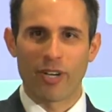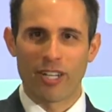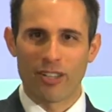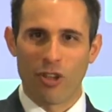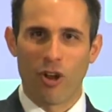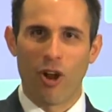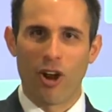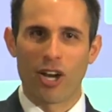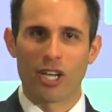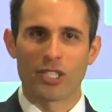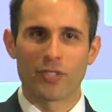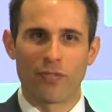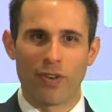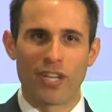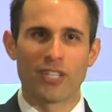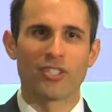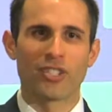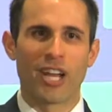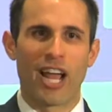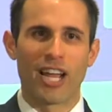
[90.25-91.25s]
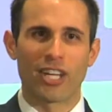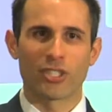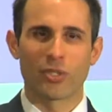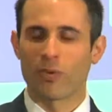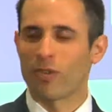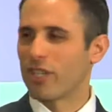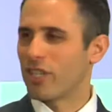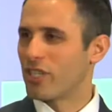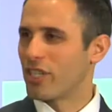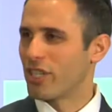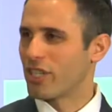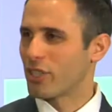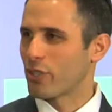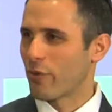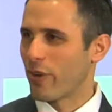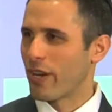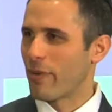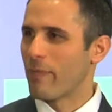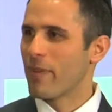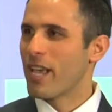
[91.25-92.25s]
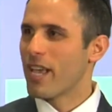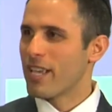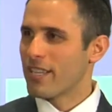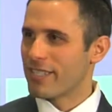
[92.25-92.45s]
at large for international religious freedom,